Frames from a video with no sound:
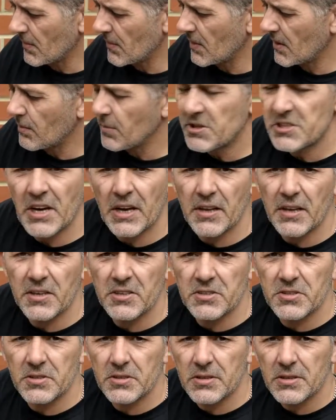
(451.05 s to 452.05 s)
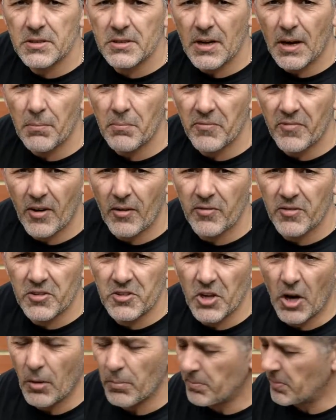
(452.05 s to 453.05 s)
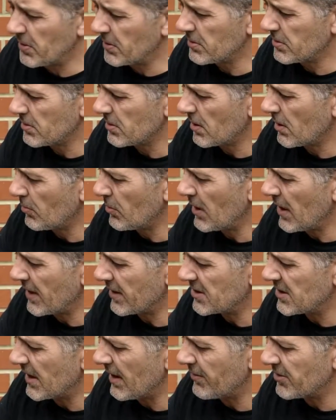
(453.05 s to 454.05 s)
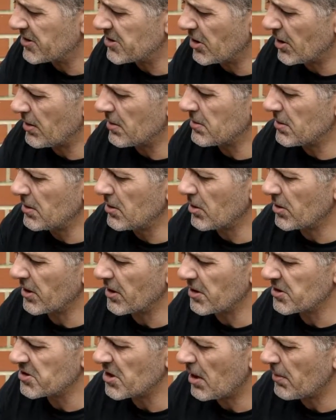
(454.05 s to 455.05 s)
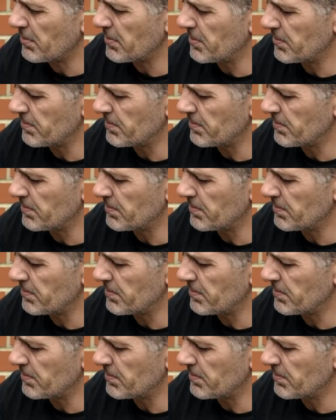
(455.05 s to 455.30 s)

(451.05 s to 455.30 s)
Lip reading: Let me take this gump off the top and we'll actually have a look at the top.